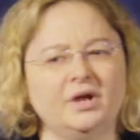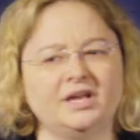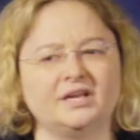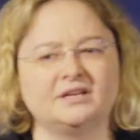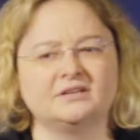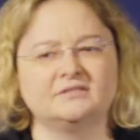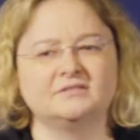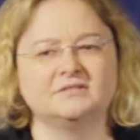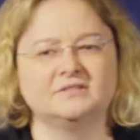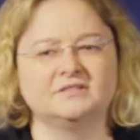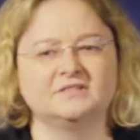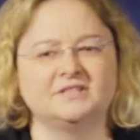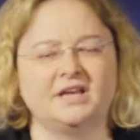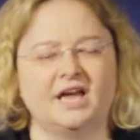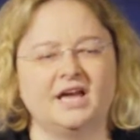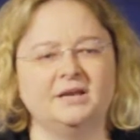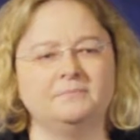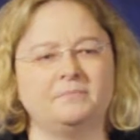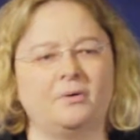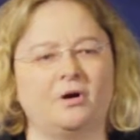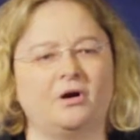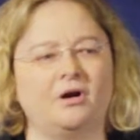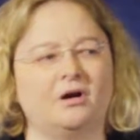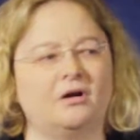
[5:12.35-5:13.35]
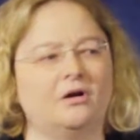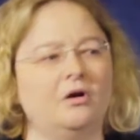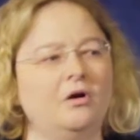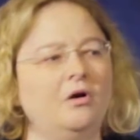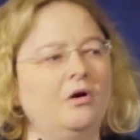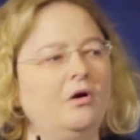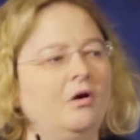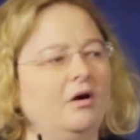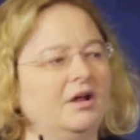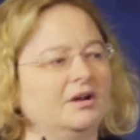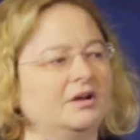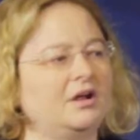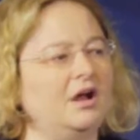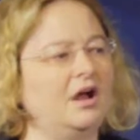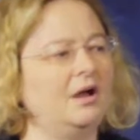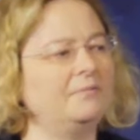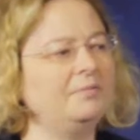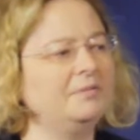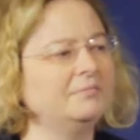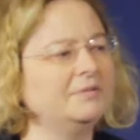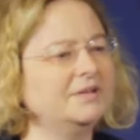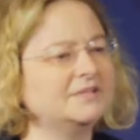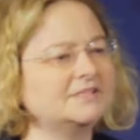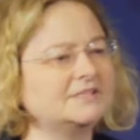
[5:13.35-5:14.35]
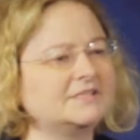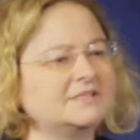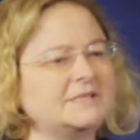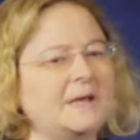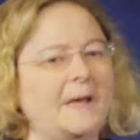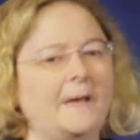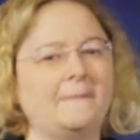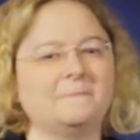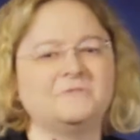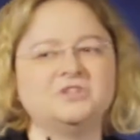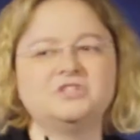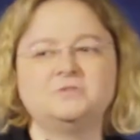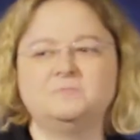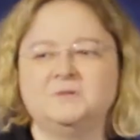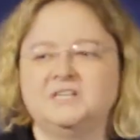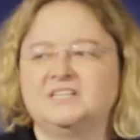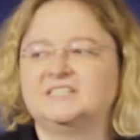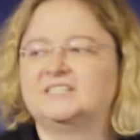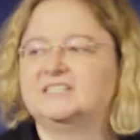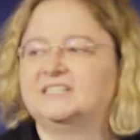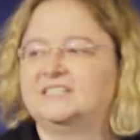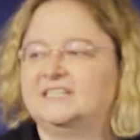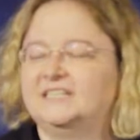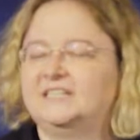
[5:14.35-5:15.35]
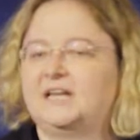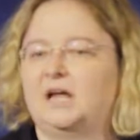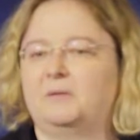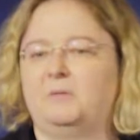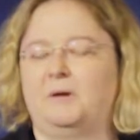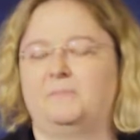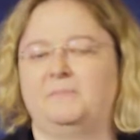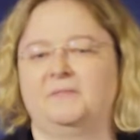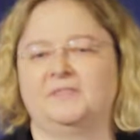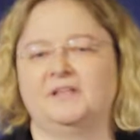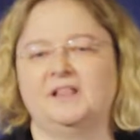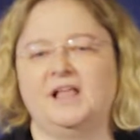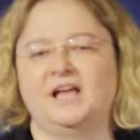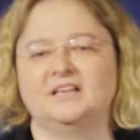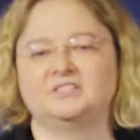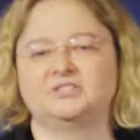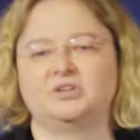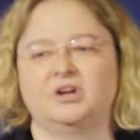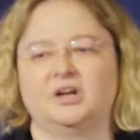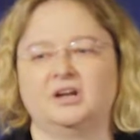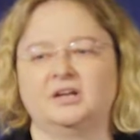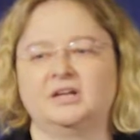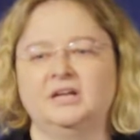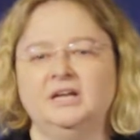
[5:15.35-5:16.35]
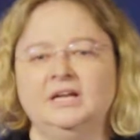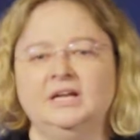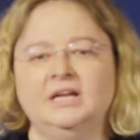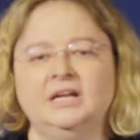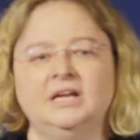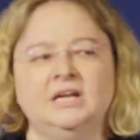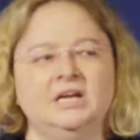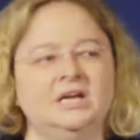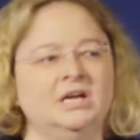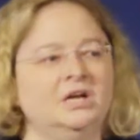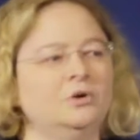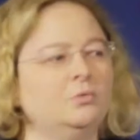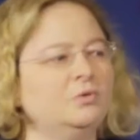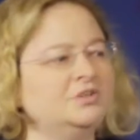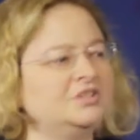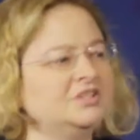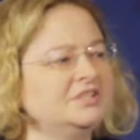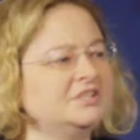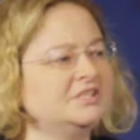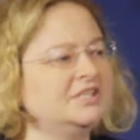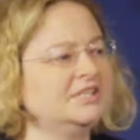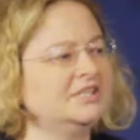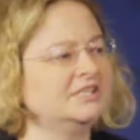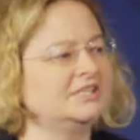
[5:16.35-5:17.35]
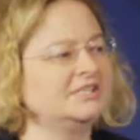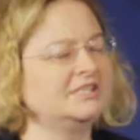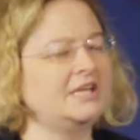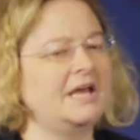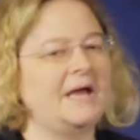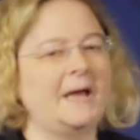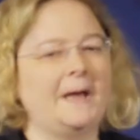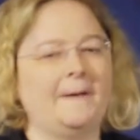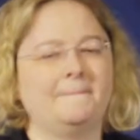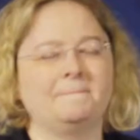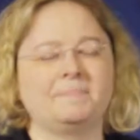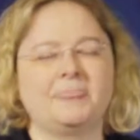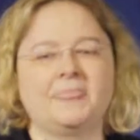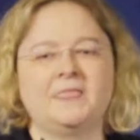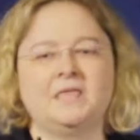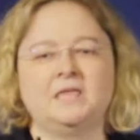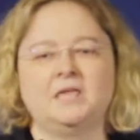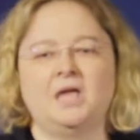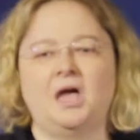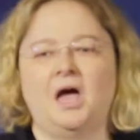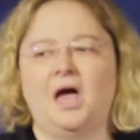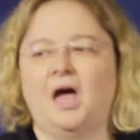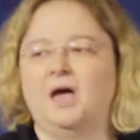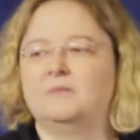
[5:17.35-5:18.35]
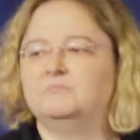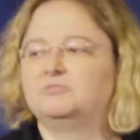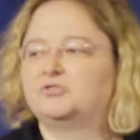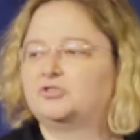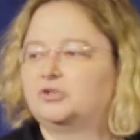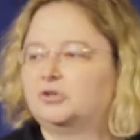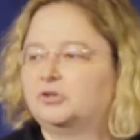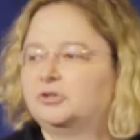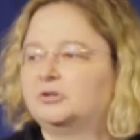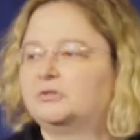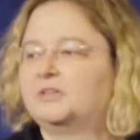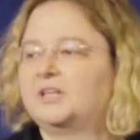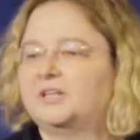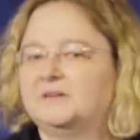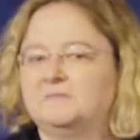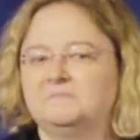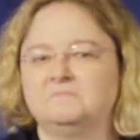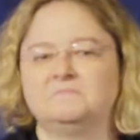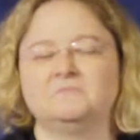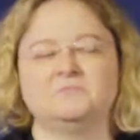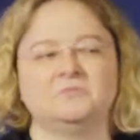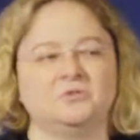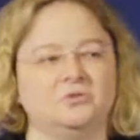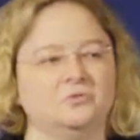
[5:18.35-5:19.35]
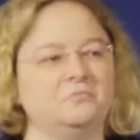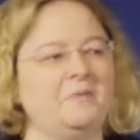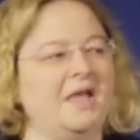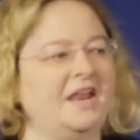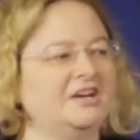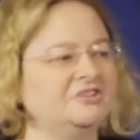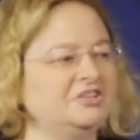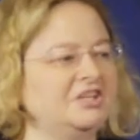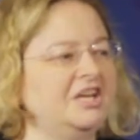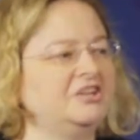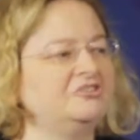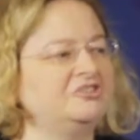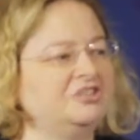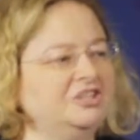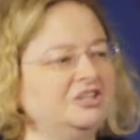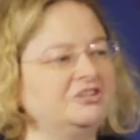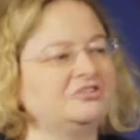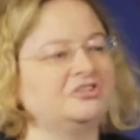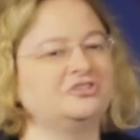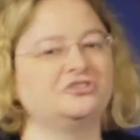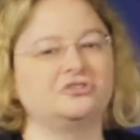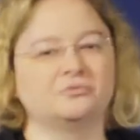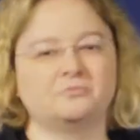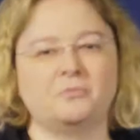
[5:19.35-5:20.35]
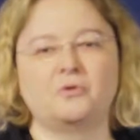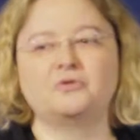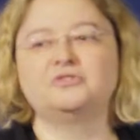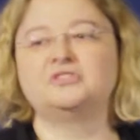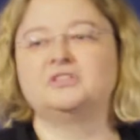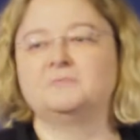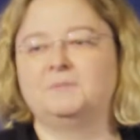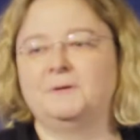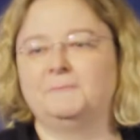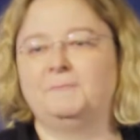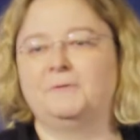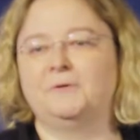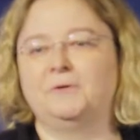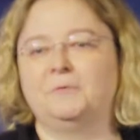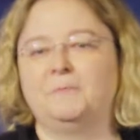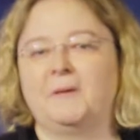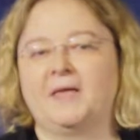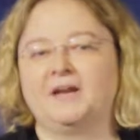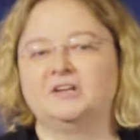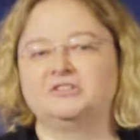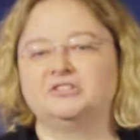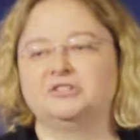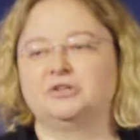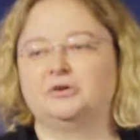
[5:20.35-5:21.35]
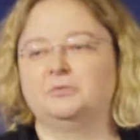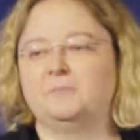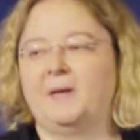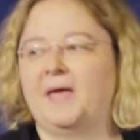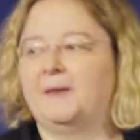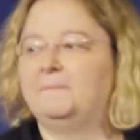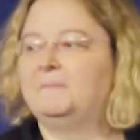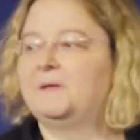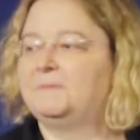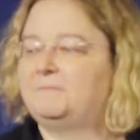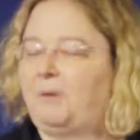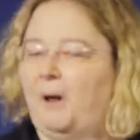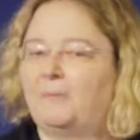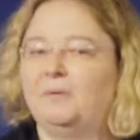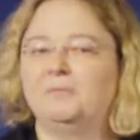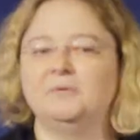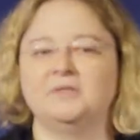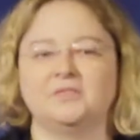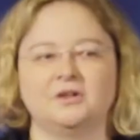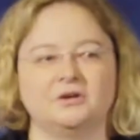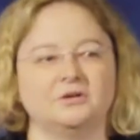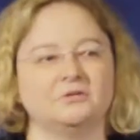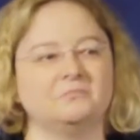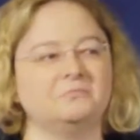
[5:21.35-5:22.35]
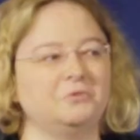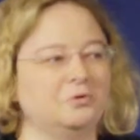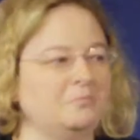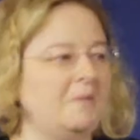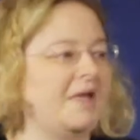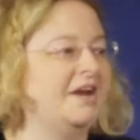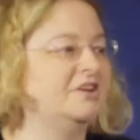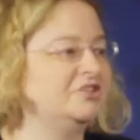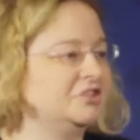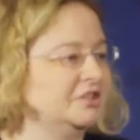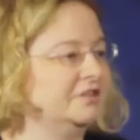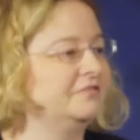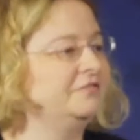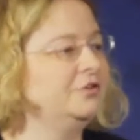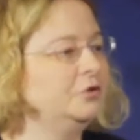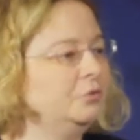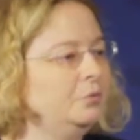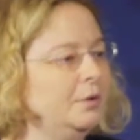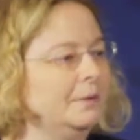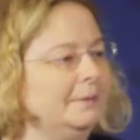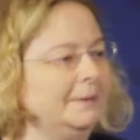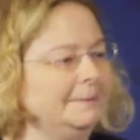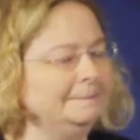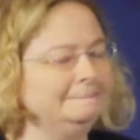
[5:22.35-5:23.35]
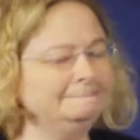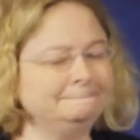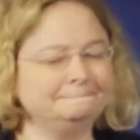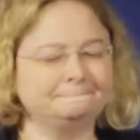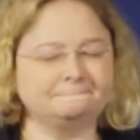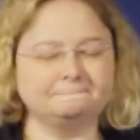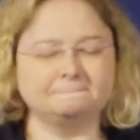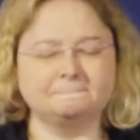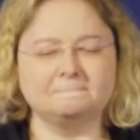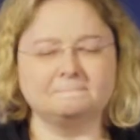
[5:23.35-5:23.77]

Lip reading: quick sidebar on compliments, just because it did come up in the last talk, which is this. I'm sure that you're managing engineers, and so most of the people you're managing are men, but probably you're managing a few women.